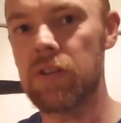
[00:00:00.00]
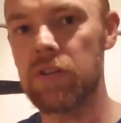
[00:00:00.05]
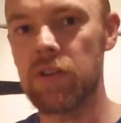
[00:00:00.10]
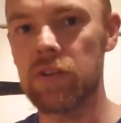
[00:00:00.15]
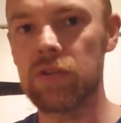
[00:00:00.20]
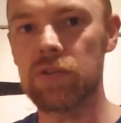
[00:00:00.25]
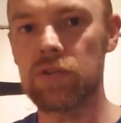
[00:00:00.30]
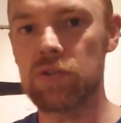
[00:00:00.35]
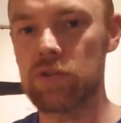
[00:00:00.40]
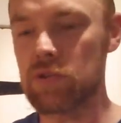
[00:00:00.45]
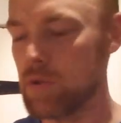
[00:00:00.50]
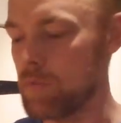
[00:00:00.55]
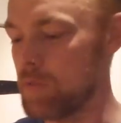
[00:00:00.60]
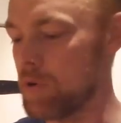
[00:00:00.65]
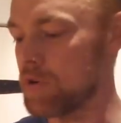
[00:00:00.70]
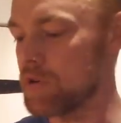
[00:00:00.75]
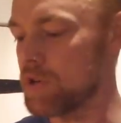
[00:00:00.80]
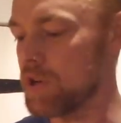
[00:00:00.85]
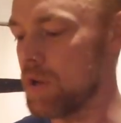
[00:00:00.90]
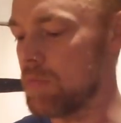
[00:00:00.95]
They're super
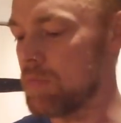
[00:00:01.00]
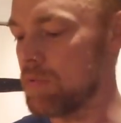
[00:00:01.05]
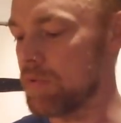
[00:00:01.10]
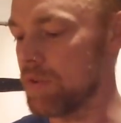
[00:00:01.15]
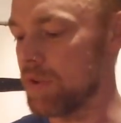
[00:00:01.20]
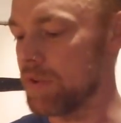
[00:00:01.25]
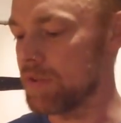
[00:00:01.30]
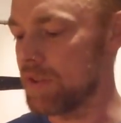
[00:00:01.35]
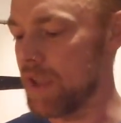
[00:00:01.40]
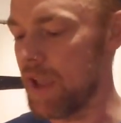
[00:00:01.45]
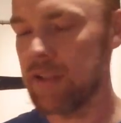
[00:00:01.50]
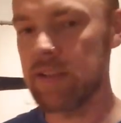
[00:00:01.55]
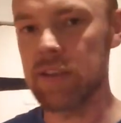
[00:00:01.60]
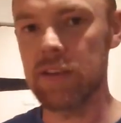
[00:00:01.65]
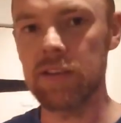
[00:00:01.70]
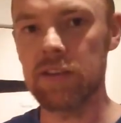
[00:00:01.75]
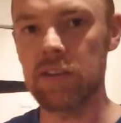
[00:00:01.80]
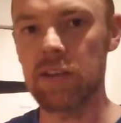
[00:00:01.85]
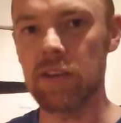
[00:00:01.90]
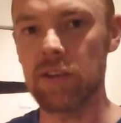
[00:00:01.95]
cheap, they're dead
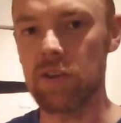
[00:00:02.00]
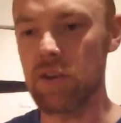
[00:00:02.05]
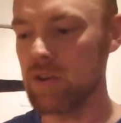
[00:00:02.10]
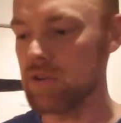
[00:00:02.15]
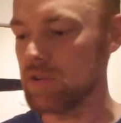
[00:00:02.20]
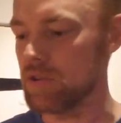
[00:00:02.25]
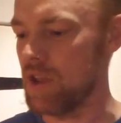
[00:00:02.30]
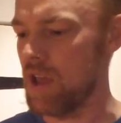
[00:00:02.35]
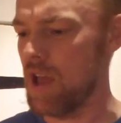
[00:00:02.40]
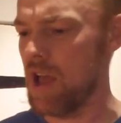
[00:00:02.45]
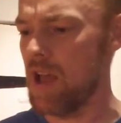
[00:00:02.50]
easy to use,